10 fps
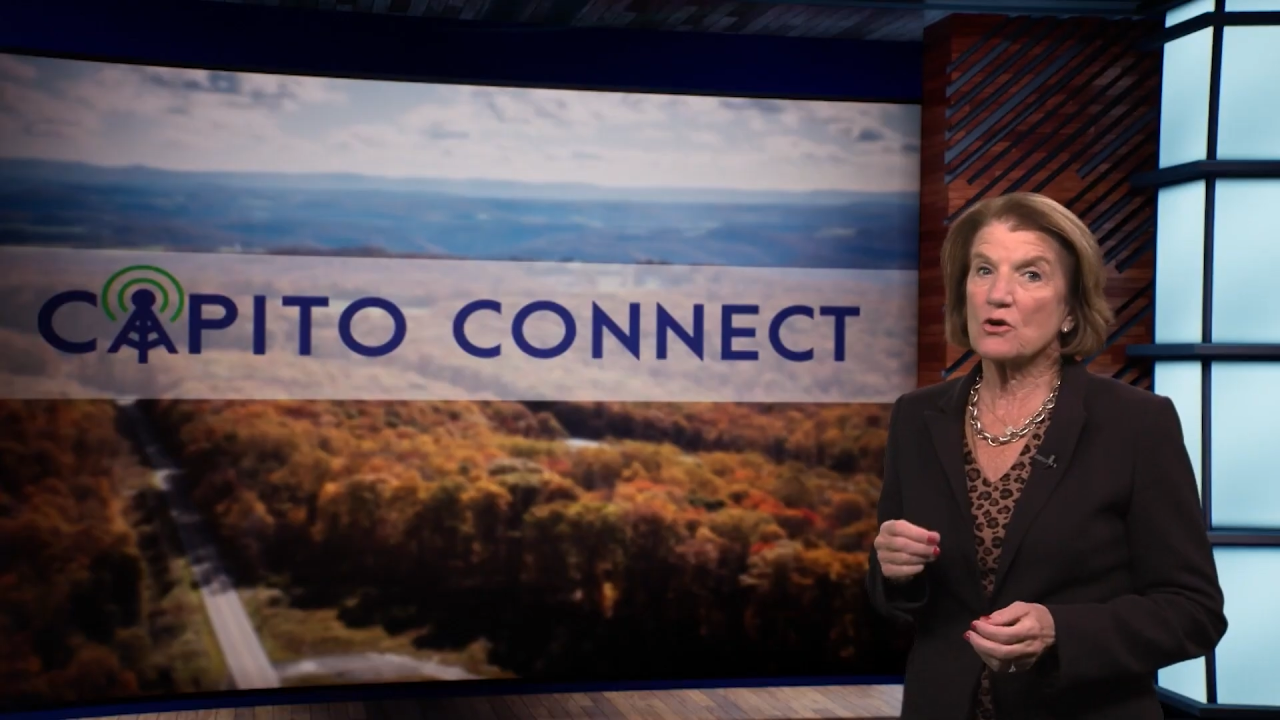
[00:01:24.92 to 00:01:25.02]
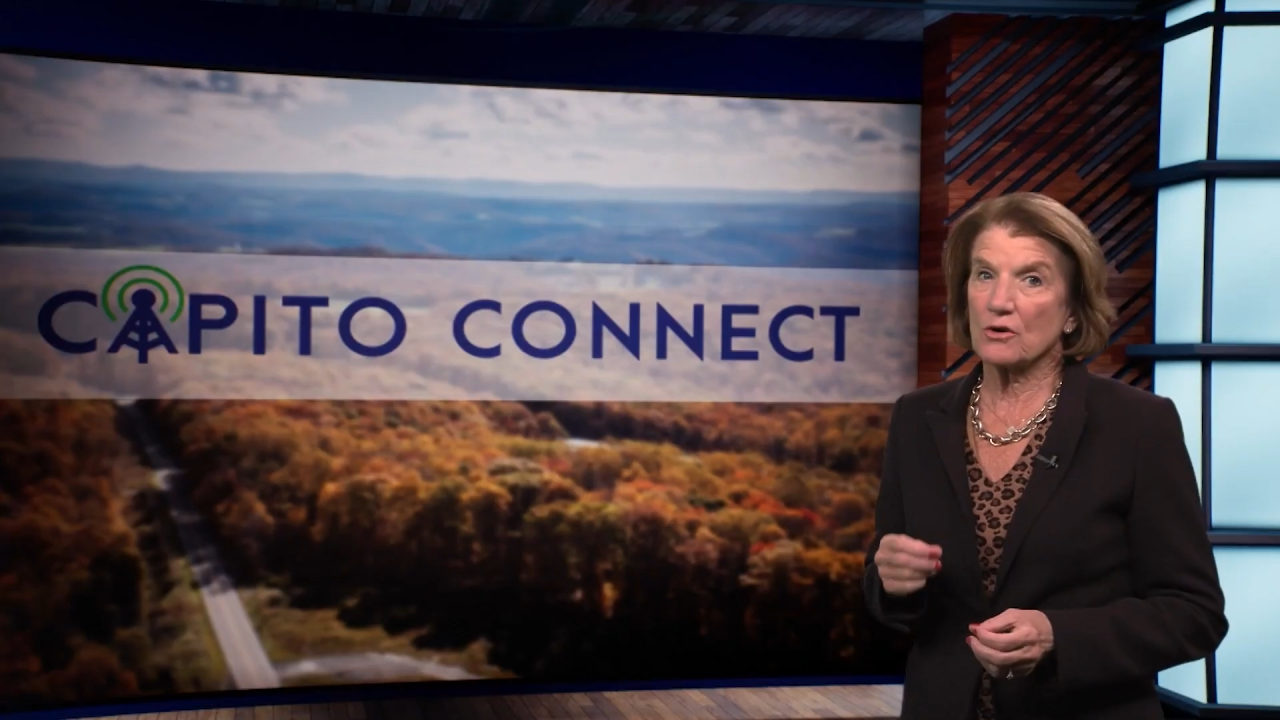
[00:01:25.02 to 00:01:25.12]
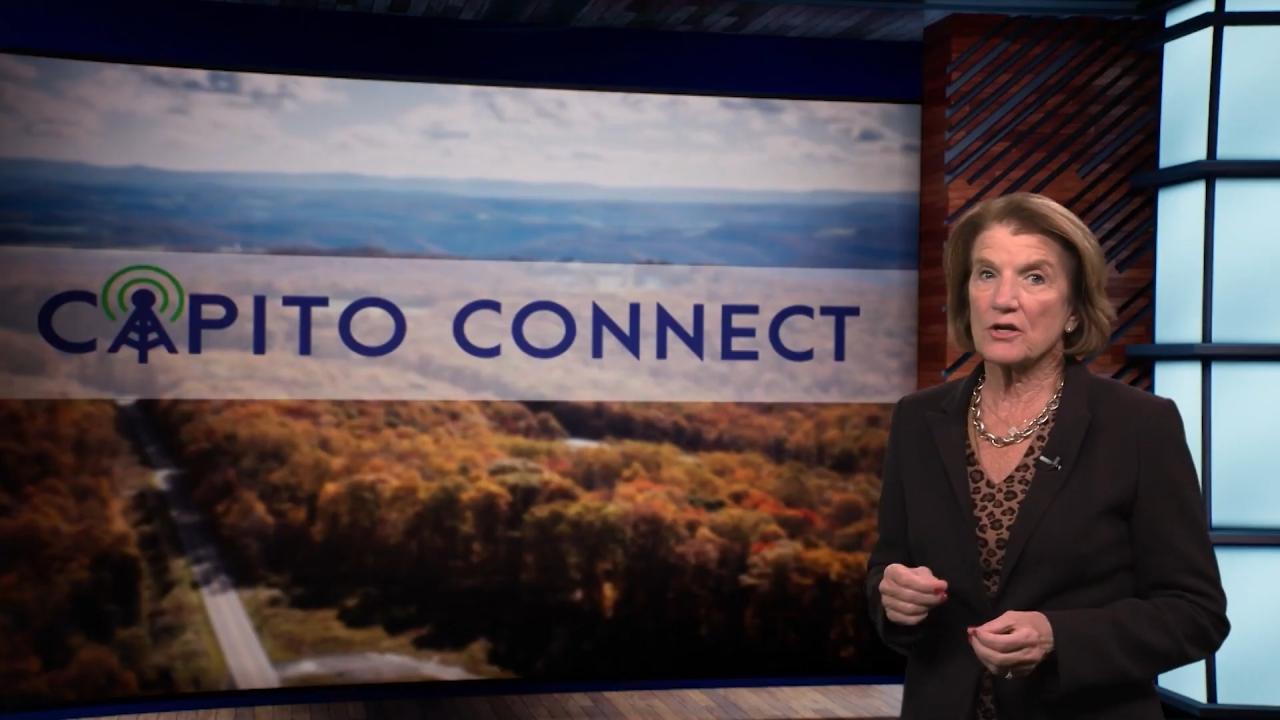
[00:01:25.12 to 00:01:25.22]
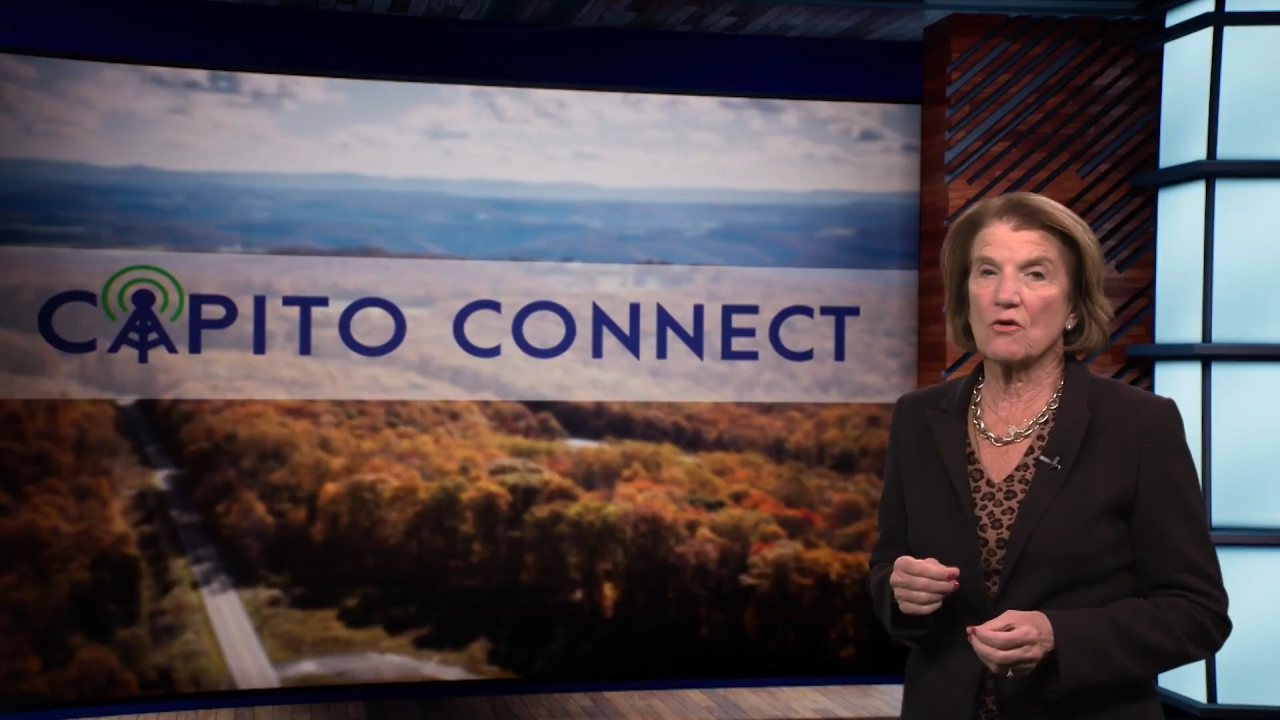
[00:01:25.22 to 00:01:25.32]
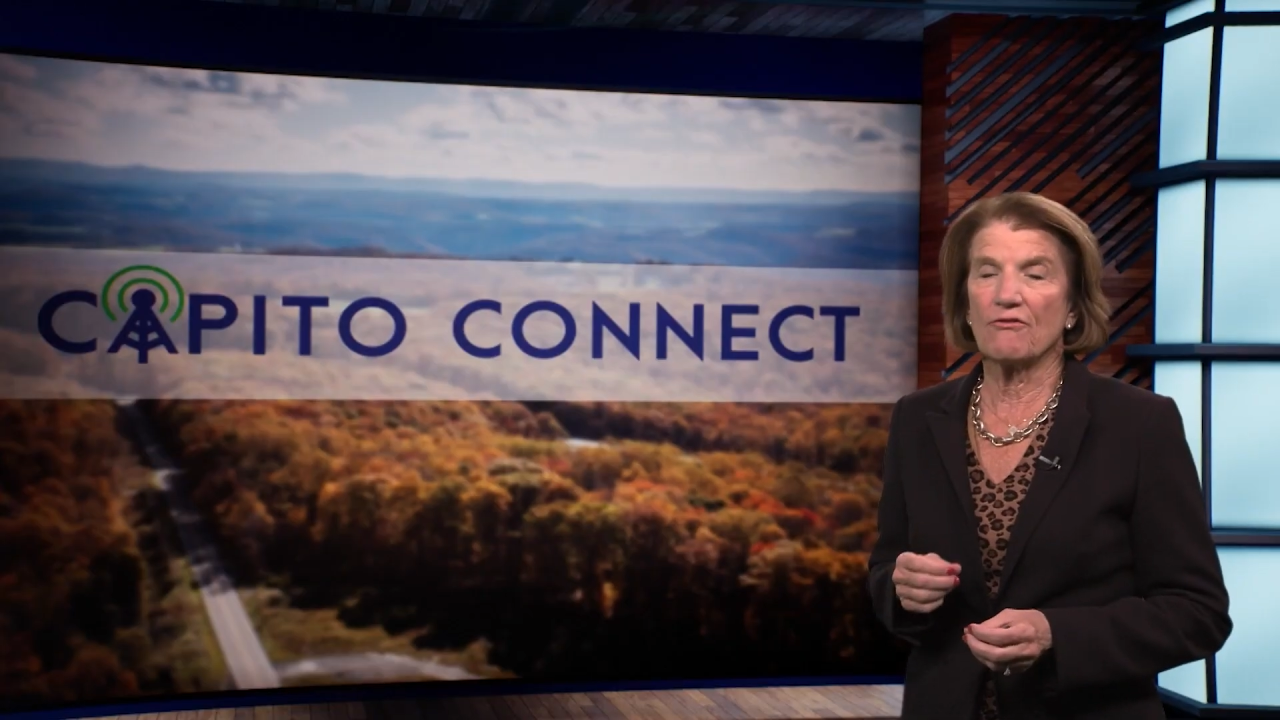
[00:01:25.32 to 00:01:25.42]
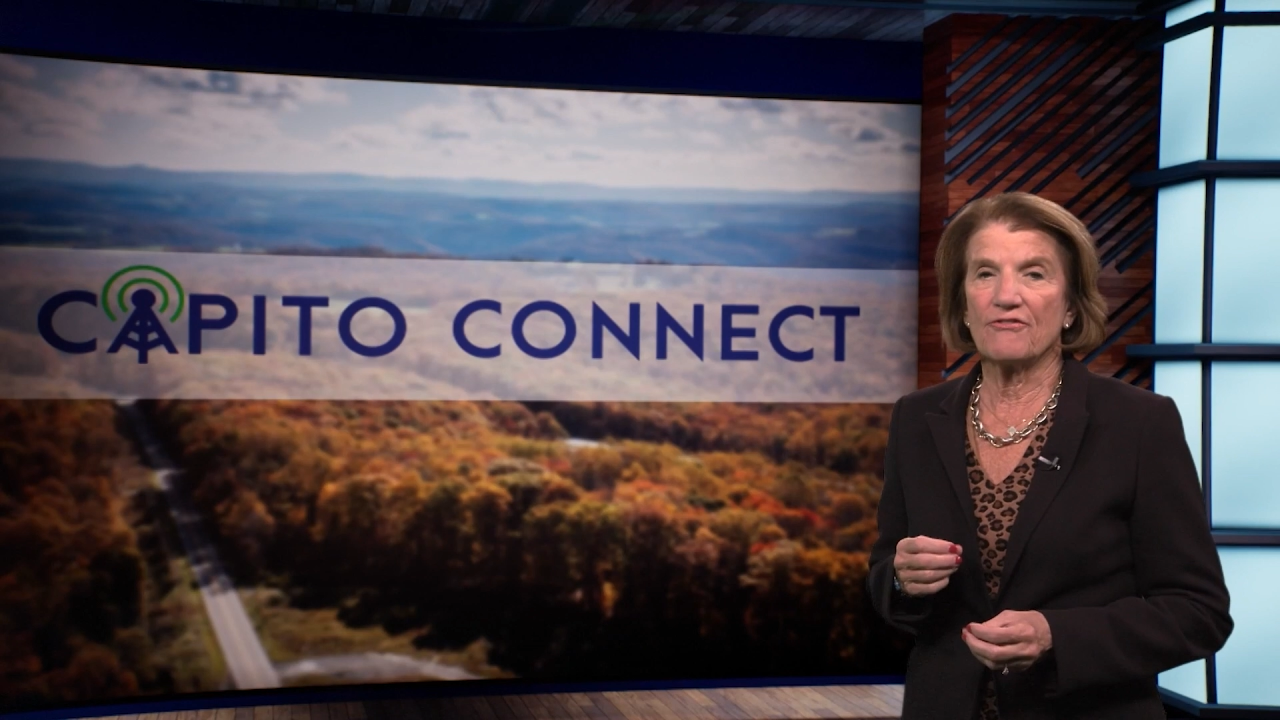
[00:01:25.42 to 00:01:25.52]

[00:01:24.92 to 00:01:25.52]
critical